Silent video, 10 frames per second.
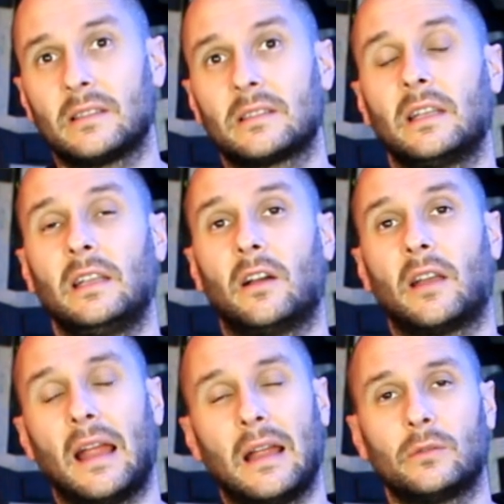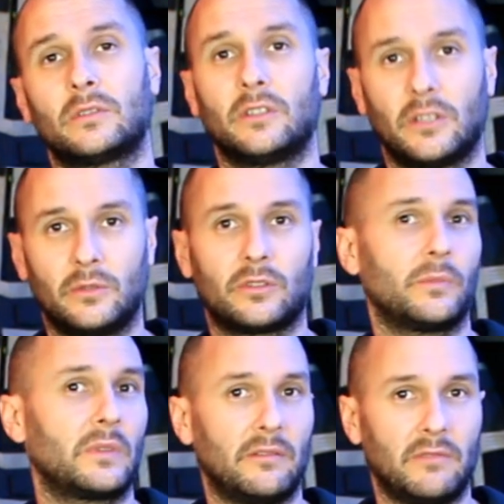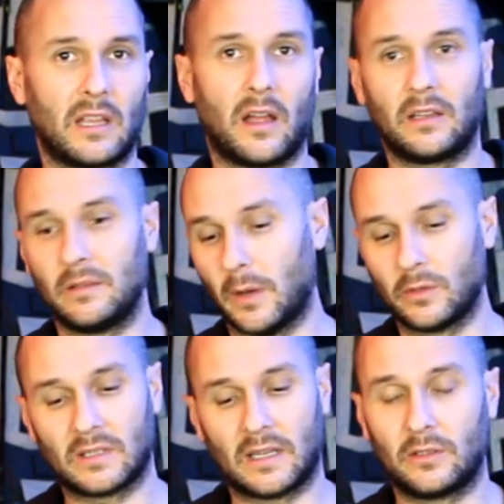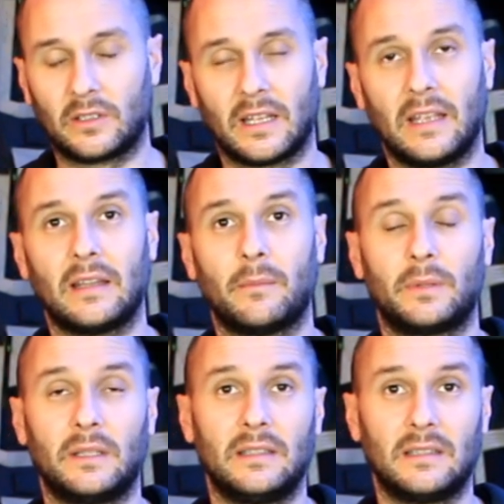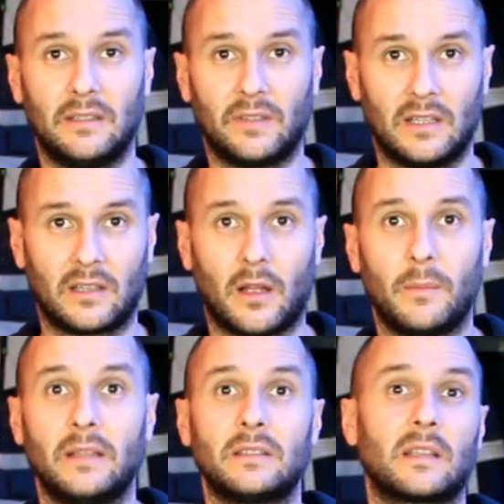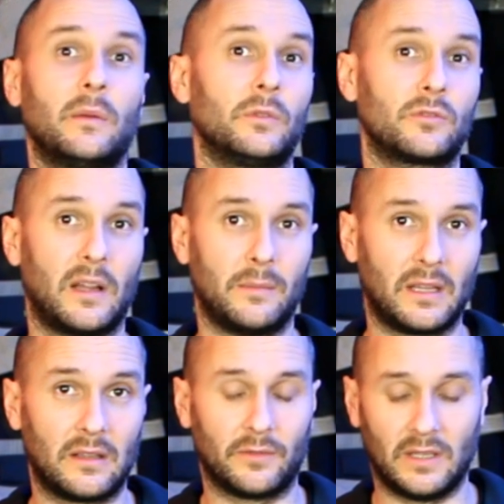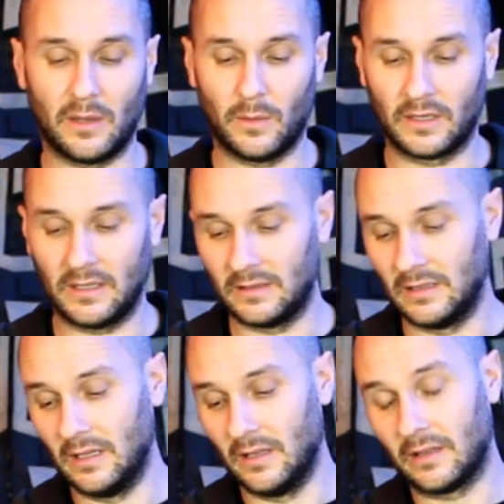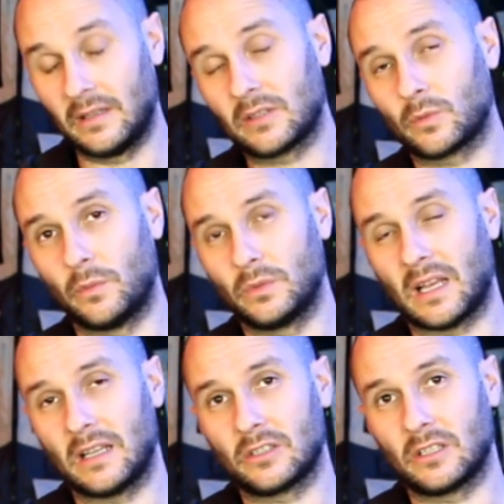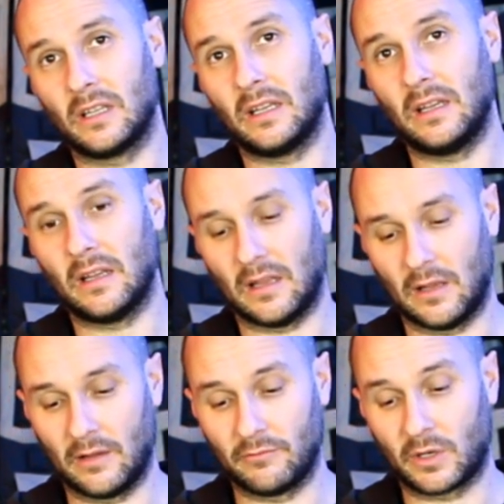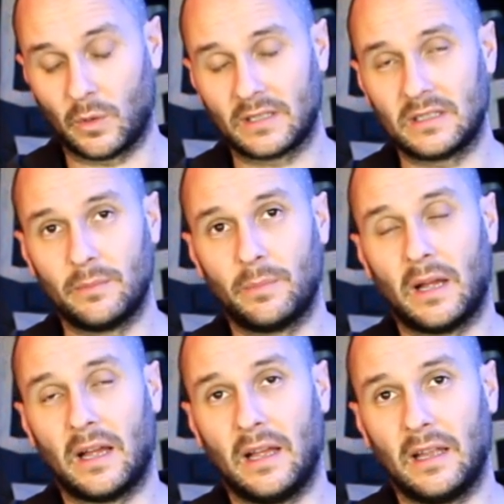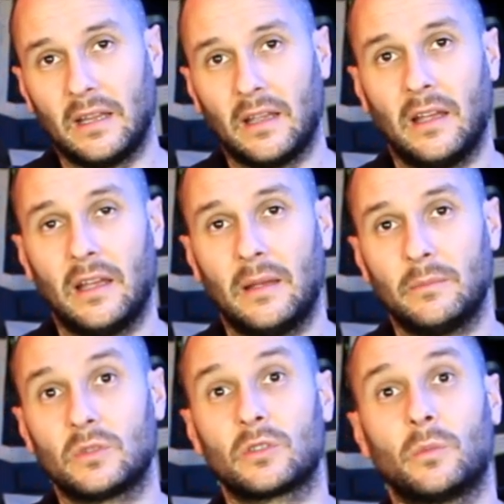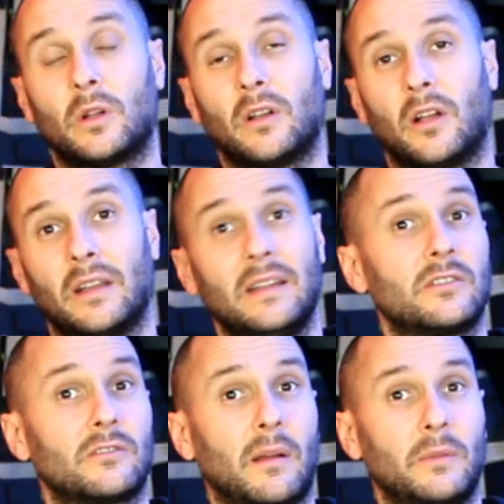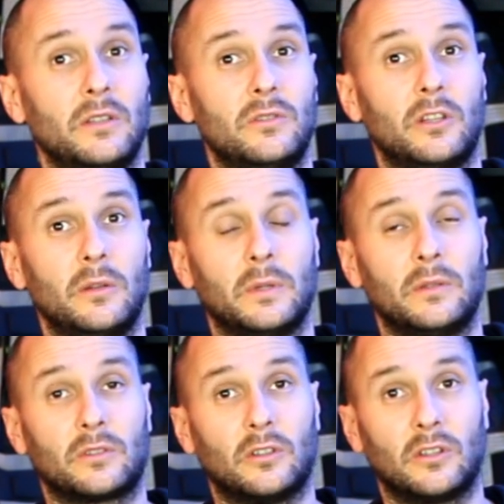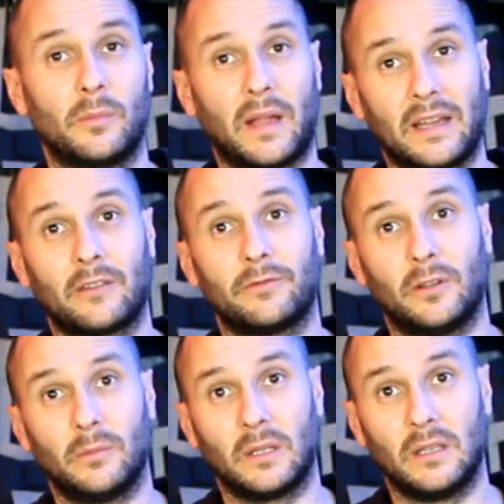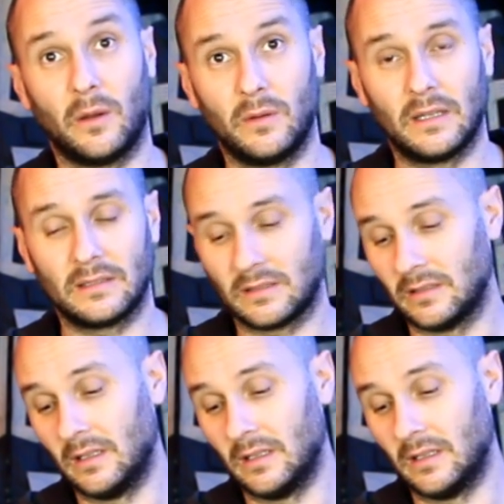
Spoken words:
to see on how to do something regarding motorcycle kit, then please leave it in the comments and we'll try and make a video on it. This one was actually requested by someone on Instagram and YouTube who's called the biker, formerly known as.